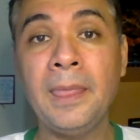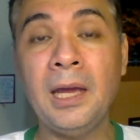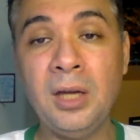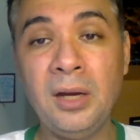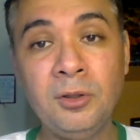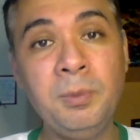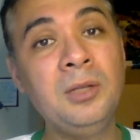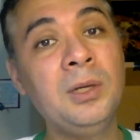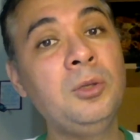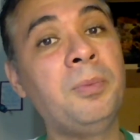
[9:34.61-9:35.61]
and you have to be
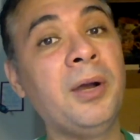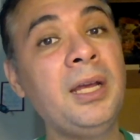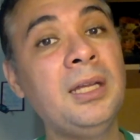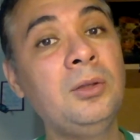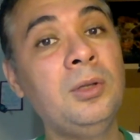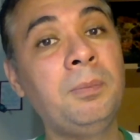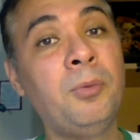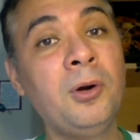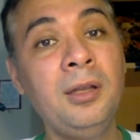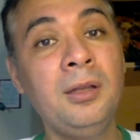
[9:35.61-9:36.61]
the one to break that to the
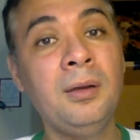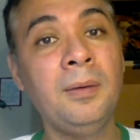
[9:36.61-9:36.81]
board.